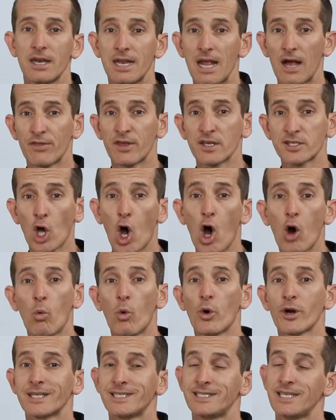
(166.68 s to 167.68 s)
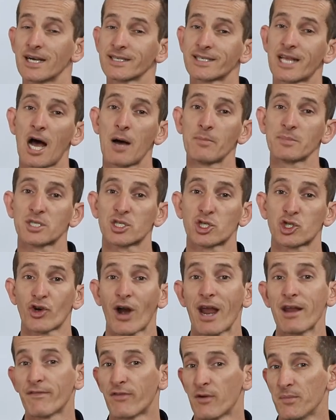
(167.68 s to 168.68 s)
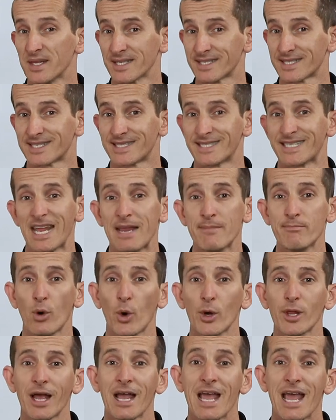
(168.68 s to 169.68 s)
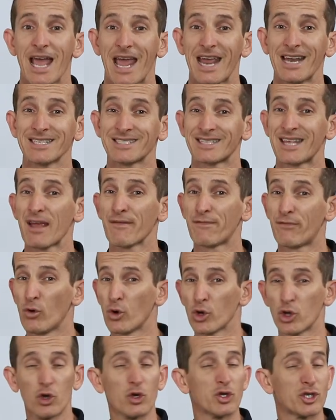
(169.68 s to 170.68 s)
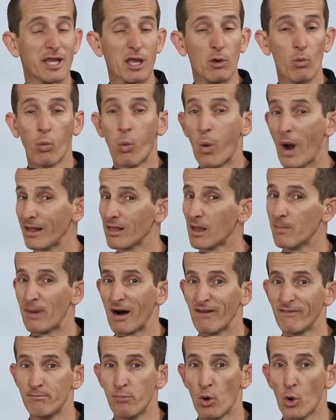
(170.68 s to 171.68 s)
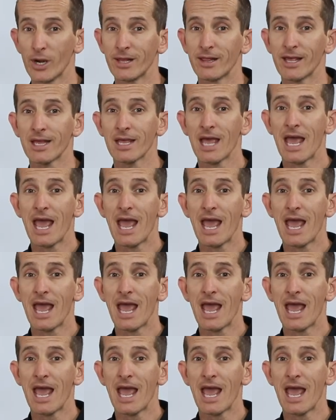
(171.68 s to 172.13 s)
Now, this hot water does come straight from the steam boiler and is therefore usually well above boiling,